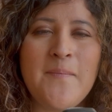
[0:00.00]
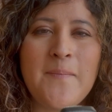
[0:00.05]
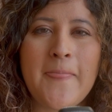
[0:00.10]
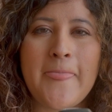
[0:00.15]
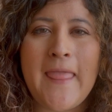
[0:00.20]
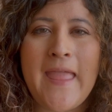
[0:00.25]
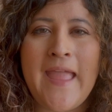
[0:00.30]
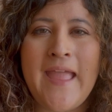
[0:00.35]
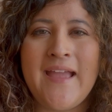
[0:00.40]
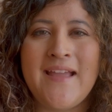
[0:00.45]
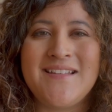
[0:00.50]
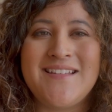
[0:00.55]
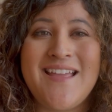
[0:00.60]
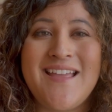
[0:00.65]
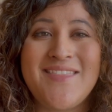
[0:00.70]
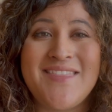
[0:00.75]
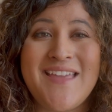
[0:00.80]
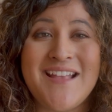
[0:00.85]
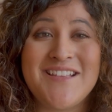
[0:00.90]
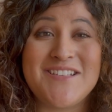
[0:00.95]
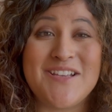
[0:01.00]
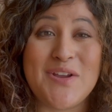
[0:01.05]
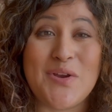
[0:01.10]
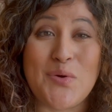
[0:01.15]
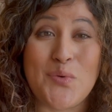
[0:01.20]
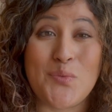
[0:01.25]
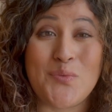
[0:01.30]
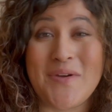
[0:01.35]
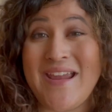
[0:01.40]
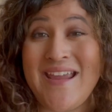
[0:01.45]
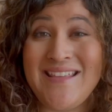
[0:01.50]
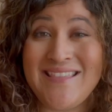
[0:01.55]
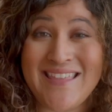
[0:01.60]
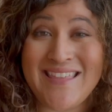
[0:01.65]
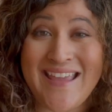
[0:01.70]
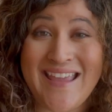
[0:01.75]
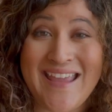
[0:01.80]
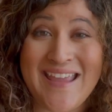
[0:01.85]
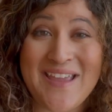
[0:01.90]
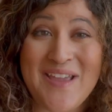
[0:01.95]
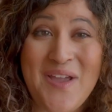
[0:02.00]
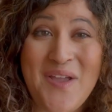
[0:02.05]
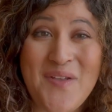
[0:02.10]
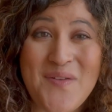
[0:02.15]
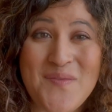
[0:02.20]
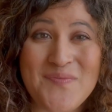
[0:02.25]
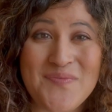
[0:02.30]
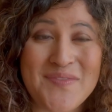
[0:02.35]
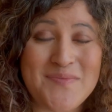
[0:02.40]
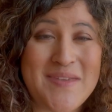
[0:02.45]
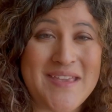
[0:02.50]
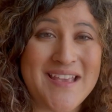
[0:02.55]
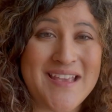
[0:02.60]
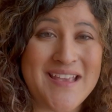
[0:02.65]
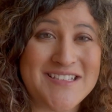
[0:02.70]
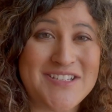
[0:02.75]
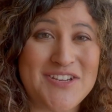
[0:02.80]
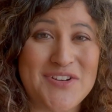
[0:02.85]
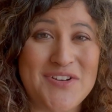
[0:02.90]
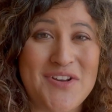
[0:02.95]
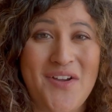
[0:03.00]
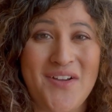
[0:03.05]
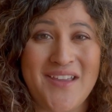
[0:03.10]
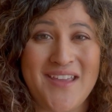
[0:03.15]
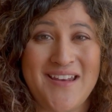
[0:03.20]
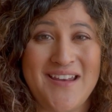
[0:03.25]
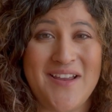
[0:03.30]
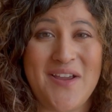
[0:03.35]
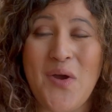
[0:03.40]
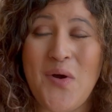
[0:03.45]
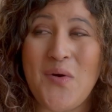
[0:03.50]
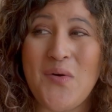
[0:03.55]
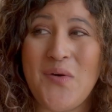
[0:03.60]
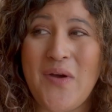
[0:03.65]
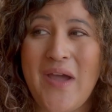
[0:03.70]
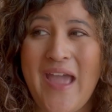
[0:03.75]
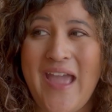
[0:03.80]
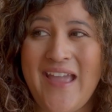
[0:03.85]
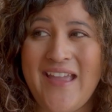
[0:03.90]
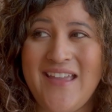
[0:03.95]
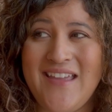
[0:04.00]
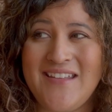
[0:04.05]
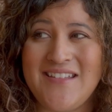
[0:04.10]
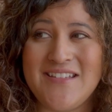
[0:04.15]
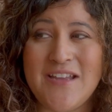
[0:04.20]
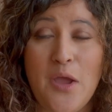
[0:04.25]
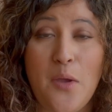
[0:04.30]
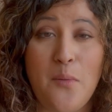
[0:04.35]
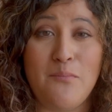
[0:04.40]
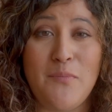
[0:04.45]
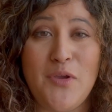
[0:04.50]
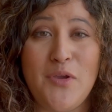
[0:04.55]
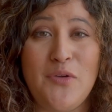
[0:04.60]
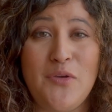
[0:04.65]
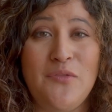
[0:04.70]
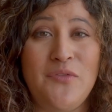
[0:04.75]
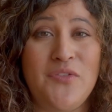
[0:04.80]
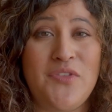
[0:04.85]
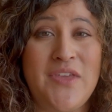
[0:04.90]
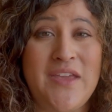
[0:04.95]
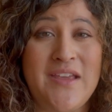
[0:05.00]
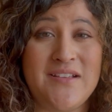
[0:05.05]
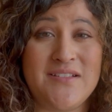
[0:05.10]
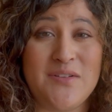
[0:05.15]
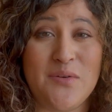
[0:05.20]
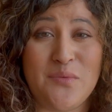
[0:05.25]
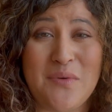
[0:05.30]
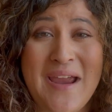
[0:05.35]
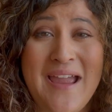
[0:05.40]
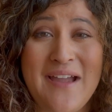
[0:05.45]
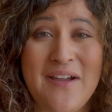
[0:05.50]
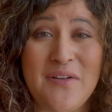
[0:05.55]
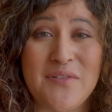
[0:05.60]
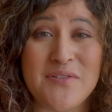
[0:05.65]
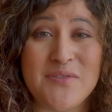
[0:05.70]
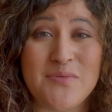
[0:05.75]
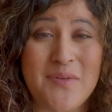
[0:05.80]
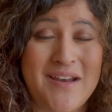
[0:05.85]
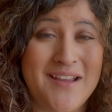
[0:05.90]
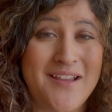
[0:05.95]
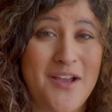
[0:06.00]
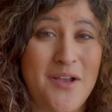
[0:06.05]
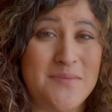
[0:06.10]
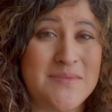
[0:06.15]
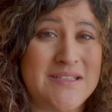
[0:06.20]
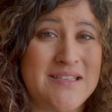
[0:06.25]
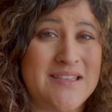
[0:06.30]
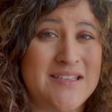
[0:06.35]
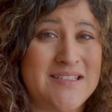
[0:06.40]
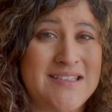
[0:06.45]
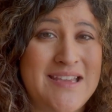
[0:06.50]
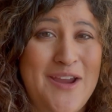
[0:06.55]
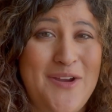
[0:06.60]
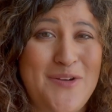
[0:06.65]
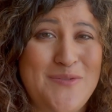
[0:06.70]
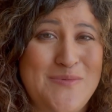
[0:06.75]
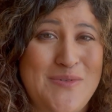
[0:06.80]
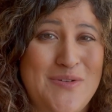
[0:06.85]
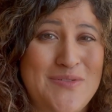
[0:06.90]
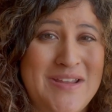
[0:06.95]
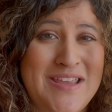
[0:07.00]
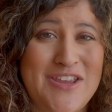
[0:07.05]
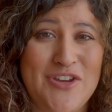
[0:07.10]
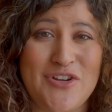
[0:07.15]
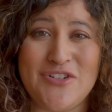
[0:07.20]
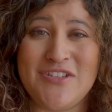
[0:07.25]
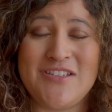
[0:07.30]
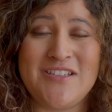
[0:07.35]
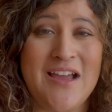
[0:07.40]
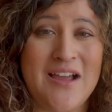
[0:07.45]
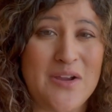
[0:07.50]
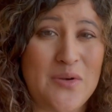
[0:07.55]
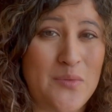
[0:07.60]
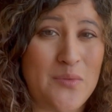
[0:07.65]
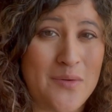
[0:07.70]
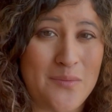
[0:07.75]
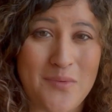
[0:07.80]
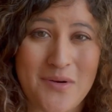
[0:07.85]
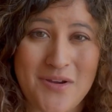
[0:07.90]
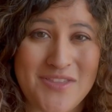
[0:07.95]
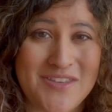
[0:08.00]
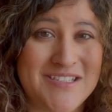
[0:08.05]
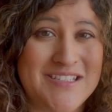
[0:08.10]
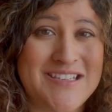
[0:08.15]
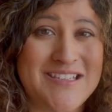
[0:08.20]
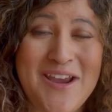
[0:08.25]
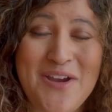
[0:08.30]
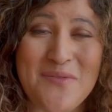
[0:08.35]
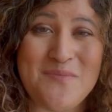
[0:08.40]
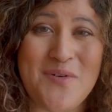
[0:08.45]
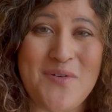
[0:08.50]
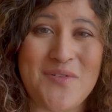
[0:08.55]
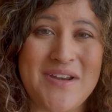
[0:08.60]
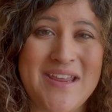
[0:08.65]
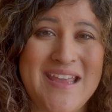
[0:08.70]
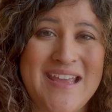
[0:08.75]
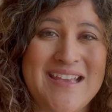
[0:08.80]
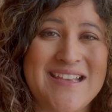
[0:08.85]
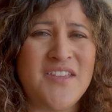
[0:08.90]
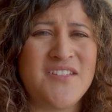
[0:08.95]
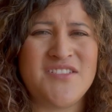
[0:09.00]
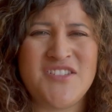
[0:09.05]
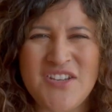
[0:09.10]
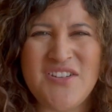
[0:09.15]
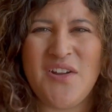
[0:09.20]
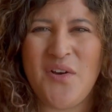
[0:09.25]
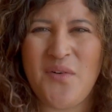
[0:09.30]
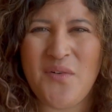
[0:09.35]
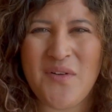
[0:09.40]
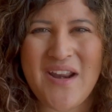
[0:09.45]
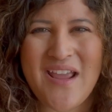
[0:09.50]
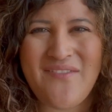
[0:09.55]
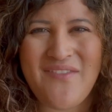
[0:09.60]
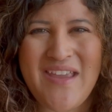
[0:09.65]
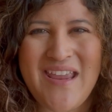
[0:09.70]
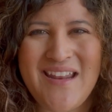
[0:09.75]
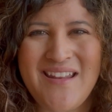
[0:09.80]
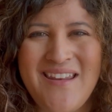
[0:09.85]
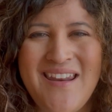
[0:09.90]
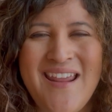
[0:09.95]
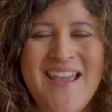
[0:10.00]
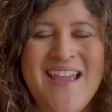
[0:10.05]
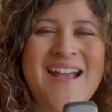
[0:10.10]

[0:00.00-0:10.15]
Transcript: And that's a great thing, because you're not gonna go and move things around when it comes to the ceremony. You're stuck where the ceremony is. Do you know what I mean?